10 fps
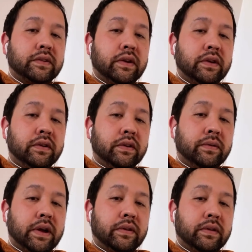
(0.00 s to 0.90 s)
So I don't
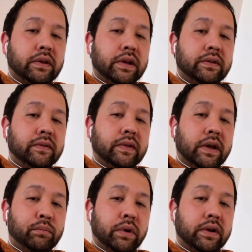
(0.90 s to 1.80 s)
know how I do
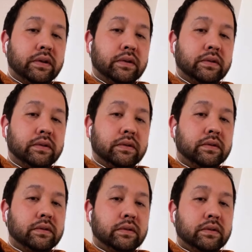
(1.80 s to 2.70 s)
that, but
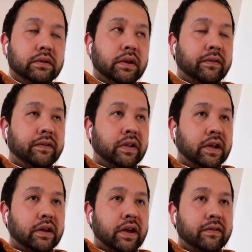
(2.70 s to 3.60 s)
I
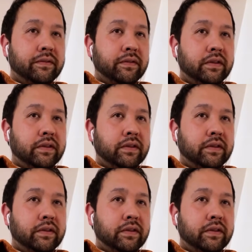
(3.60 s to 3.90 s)
feel like I